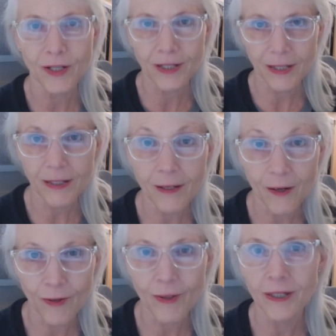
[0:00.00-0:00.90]

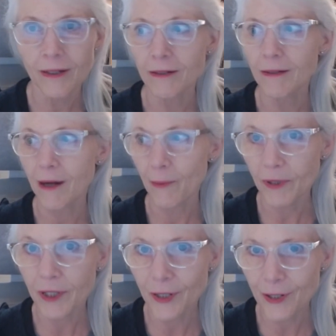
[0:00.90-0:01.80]
CEO here a
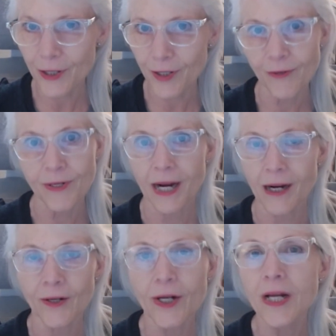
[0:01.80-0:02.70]
couple of years ago
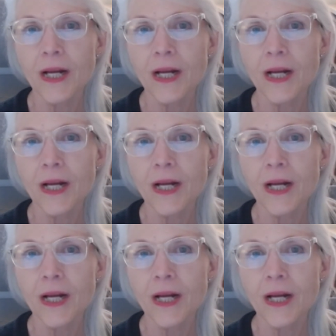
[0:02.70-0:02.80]
now,